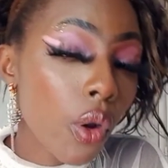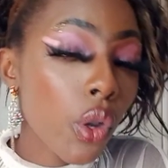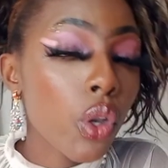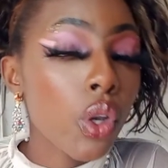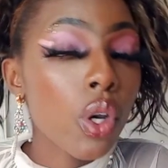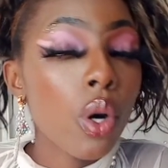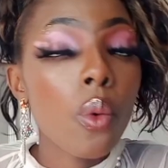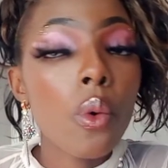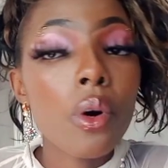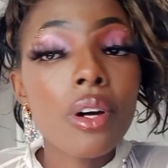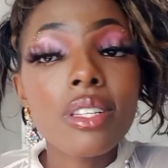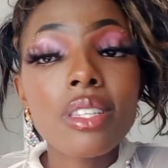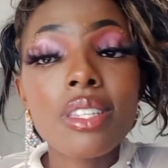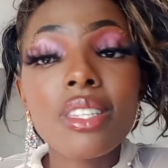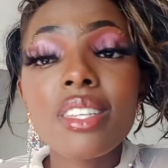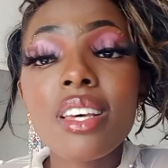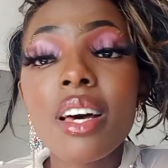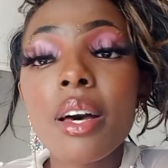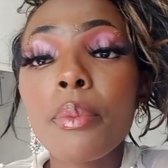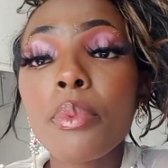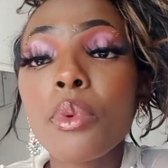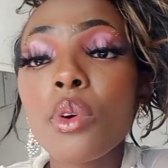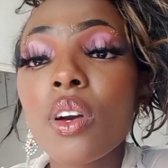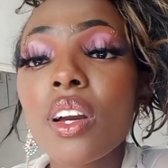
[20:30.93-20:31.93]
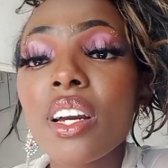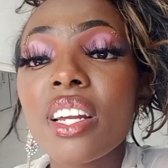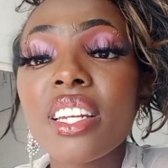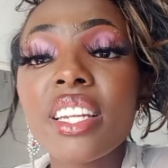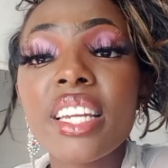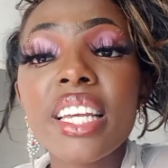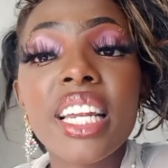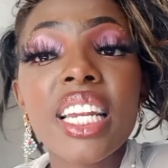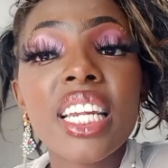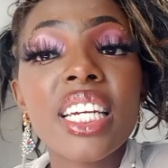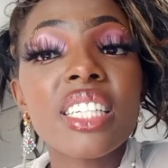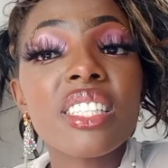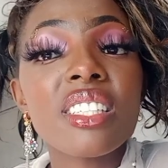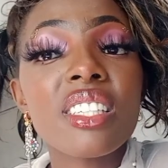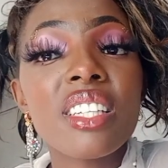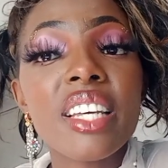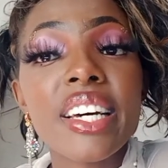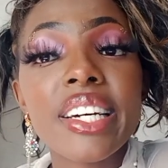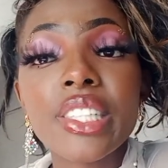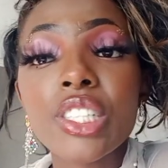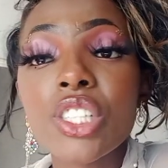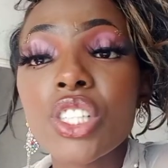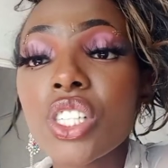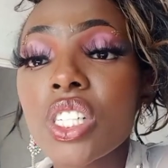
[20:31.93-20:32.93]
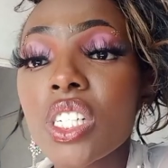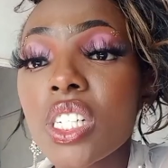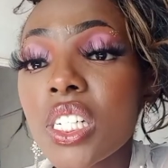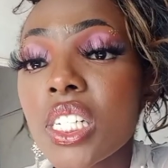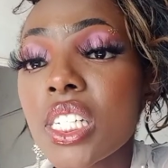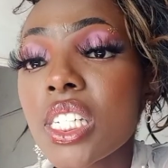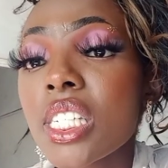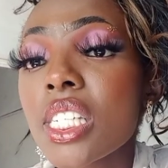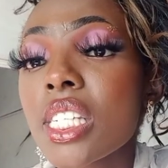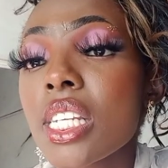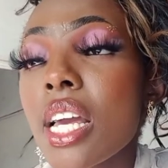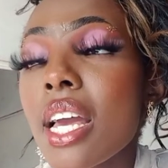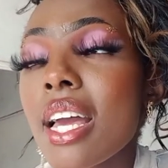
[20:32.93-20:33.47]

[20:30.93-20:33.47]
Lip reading: Your WhatsApp, you can delete that shit.